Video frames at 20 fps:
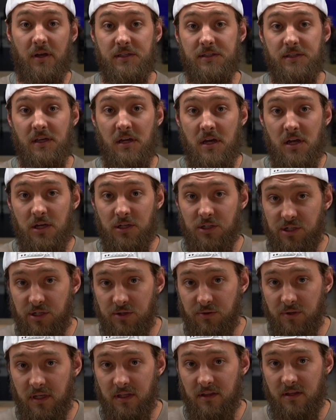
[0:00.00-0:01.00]
is
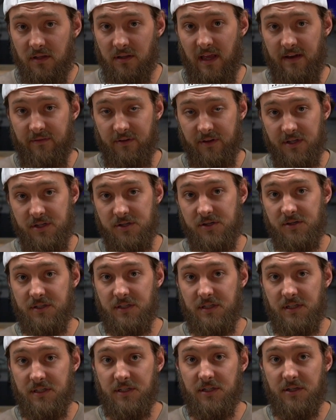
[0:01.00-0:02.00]
doing, the level that your
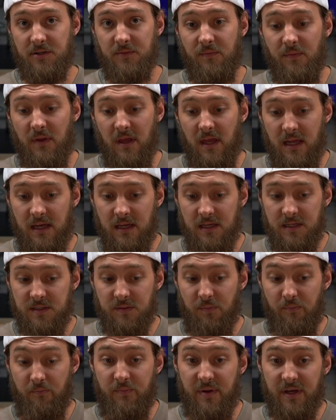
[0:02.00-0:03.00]
system
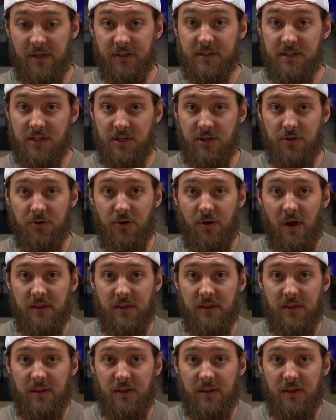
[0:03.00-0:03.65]
is built to,